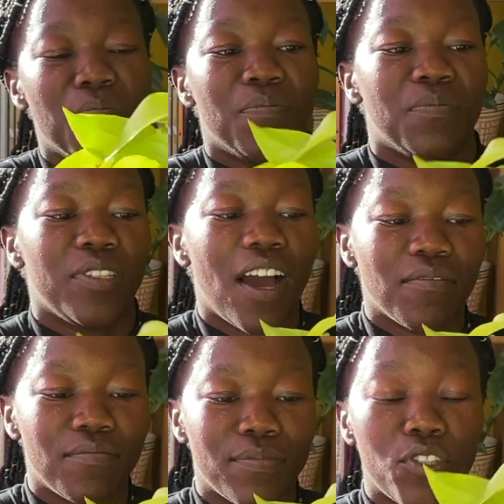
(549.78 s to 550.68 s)
Yeah,
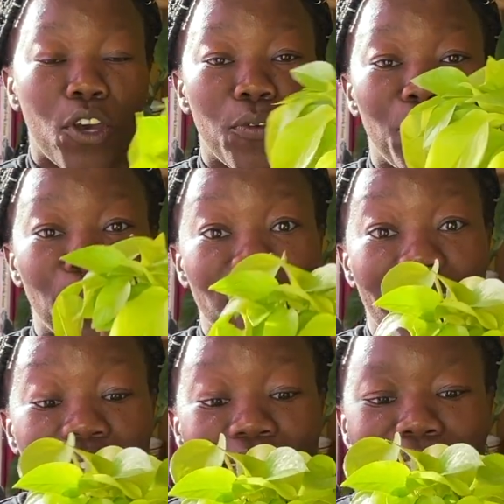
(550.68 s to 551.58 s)
so
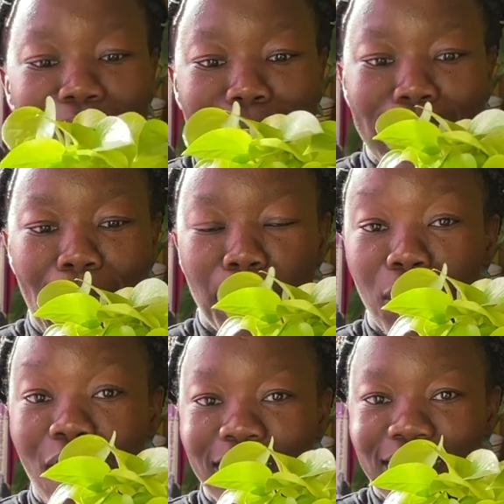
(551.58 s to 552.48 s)
that's that
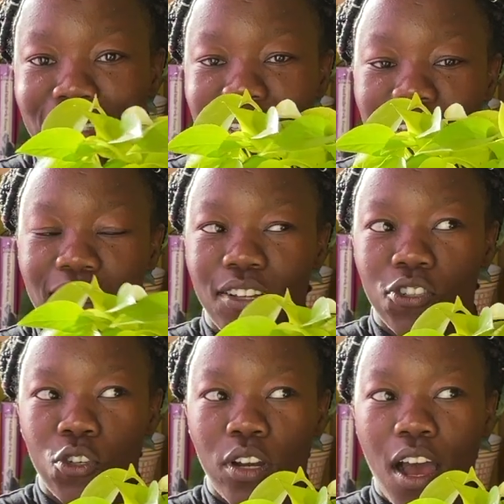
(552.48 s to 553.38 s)
plant.
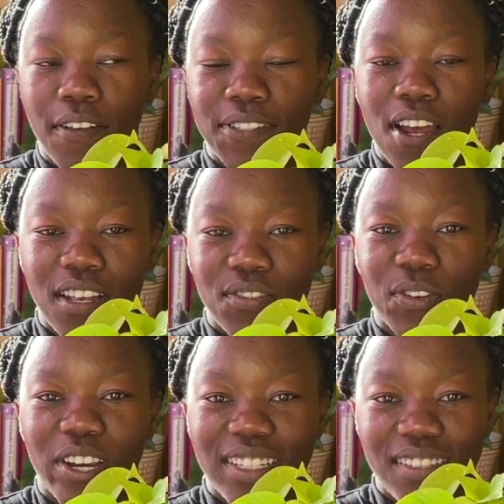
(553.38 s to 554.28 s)
2.5 stars for
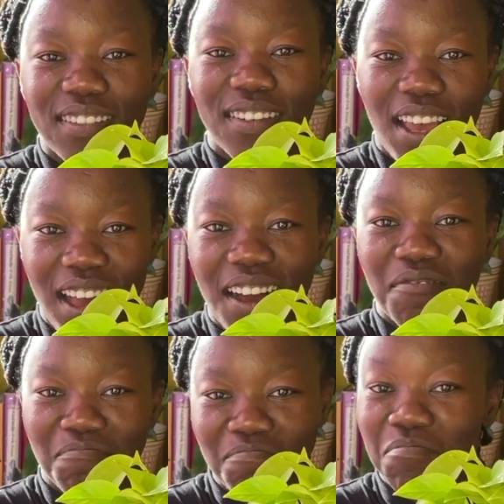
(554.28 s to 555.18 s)
it.
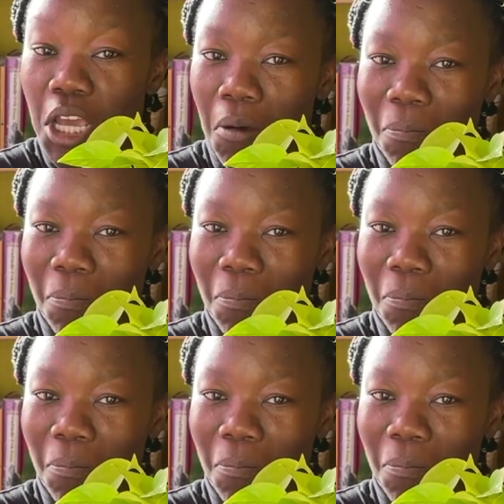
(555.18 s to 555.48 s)
Yeah.